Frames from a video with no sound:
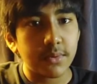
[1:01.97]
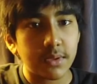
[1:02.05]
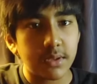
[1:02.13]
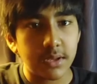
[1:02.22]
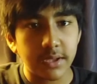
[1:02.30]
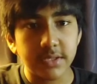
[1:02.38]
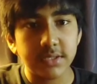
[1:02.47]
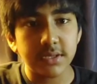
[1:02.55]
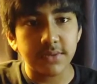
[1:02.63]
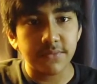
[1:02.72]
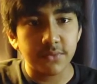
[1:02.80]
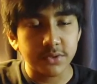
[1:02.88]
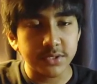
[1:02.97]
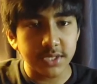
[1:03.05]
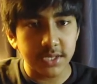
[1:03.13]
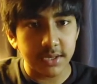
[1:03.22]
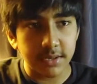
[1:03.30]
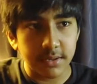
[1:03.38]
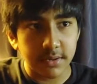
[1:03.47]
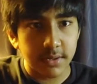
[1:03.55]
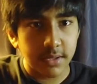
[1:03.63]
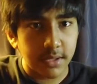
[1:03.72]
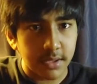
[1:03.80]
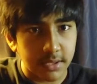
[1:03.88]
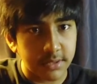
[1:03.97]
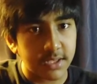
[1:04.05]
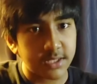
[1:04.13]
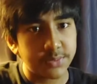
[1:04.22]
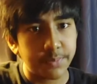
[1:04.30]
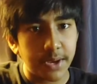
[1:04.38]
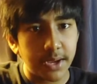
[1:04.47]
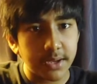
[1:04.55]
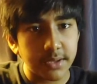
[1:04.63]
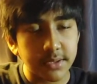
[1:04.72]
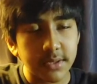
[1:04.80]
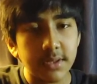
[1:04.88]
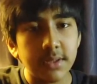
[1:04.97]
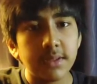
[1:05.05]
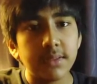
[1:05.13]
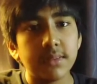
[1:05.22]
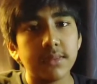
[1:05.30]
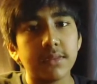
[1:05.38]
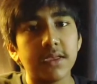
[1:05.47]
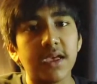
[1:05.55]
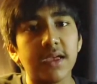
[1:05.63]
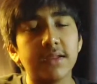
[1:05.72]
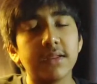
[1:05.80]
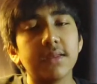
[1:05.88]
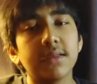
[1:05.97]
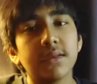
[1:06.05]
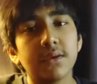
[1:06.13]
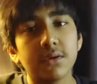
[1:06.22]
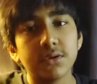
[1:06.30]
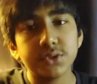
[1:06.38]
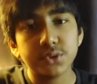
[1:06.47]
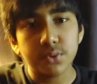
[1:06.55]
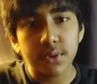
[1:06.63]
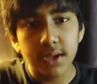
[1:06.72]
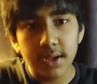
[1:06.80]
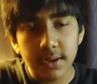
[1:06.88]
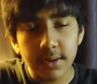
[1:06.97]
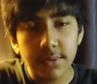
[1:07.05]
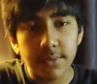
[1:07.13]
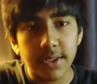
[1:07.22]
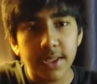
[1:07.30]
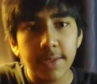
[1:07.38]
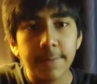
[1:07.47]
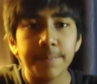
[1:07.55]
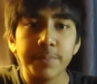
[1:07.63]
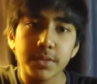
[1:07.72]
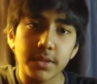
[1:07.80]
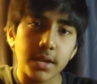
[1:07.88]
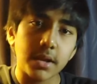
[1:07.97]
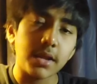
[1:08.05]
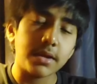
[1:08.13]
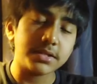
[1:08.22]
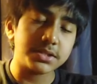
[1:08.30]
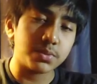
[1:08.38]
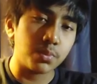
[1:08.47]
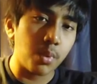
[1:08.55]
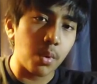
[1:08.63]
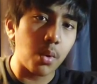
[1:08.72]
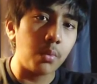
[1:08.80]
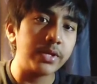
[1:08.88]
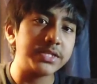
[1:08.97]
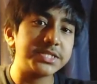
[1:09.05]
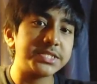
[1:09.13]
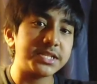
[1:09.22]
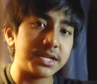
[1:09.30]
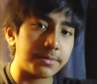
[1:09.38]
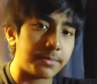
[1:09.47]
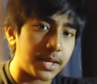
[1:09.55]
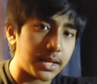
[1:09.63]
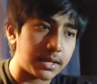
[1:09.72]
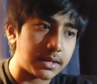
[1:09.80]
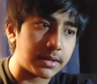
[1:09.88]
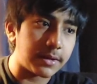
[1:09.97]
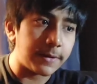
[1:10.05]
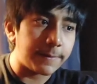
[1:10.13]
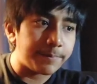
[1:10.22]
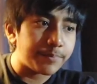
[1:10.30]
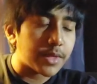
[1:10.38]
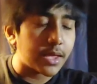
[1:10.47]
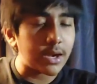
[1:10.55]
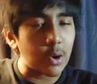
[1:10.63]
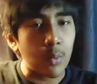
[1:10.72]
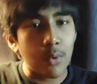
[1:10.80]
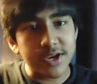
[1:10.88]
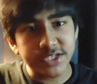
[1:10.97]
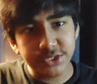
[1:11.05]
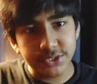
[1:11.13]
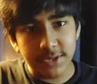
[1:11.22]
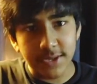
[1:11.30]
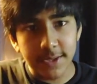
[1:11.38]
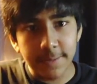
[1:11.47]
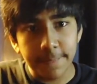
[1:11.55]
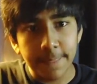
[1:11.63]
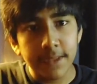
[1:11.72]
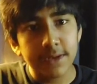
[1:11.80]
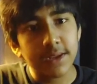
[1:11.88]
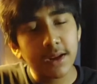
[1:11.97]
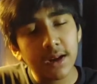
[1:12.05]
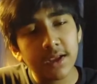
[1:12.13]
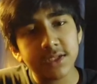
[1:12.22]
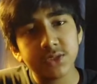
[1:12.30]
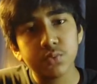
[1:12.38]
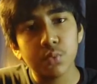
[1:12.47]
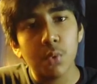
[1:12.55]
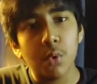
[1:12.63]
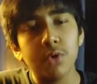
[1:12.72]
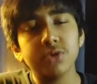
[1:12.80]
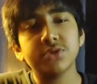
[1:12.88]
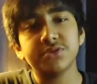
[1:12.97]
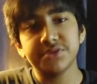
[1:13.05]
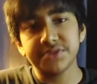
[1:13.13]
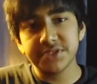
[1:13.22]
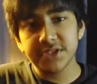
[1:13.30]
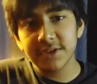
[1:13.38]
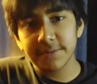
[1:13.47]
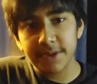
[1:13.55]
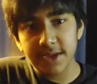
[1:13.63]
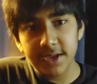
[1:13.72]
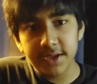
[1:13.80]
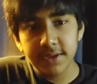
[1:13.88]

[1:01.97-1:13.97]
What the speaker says: in 1914, and that sparked that Austro-Hungary declares war with Serbia and Russia declares war to Serbia.